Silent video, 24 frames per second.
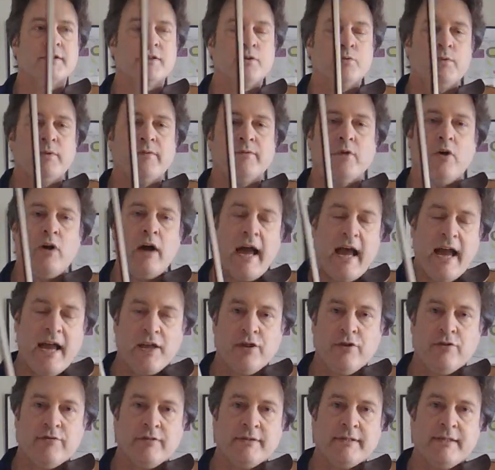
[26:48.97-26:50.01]
so we've got
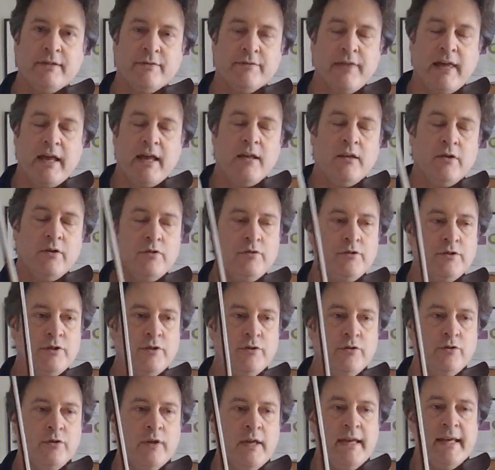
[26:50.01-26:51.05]
accuracy of that low
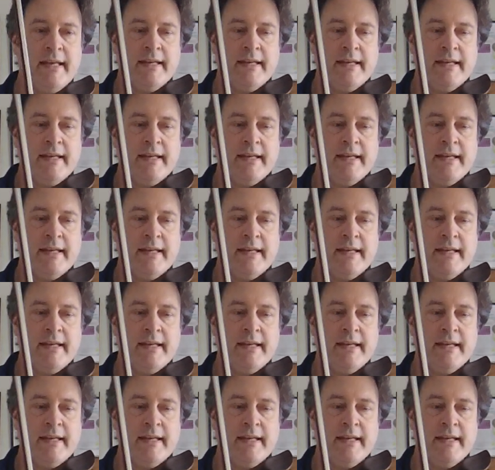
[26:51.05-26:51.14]
2.